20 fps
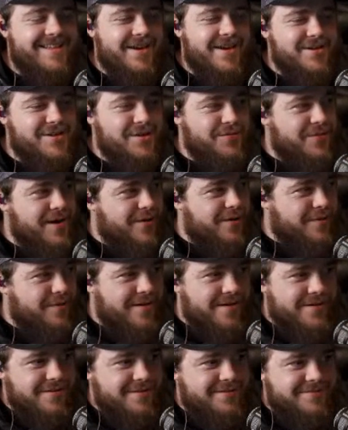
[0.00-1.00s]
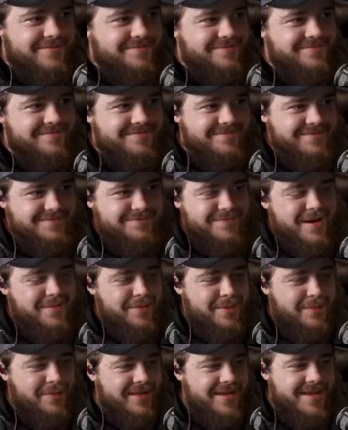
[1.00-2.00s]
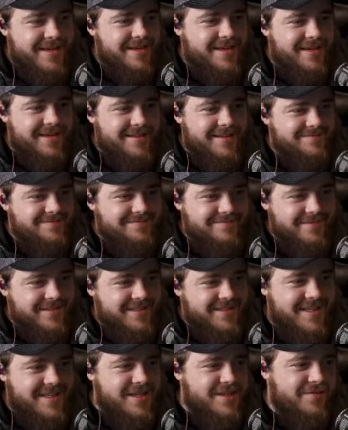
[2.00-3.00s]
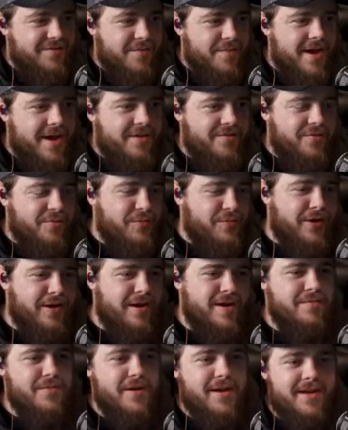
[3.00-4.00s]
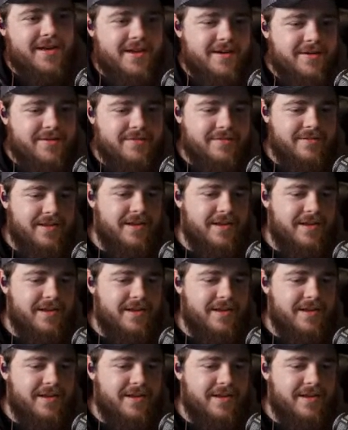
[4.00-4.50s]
There's a railroad probably a 1/10 of a mile from where I am right now.